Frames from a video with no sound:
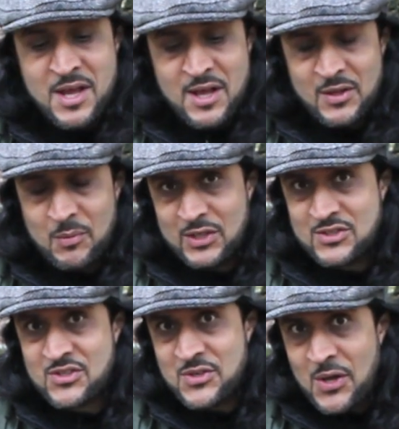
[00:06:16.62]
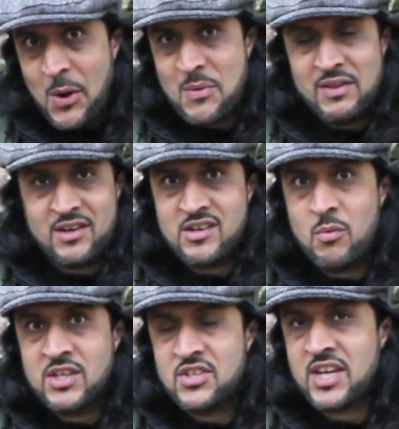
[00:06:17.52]
that wanted to know that, you know,
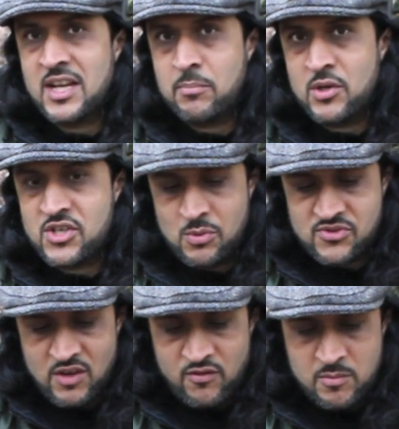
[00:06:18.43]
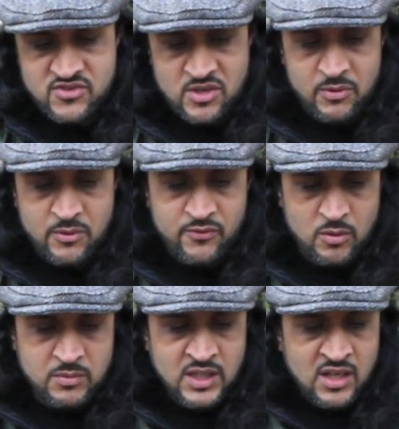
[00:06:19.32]
where did you get the British oilskin from material from,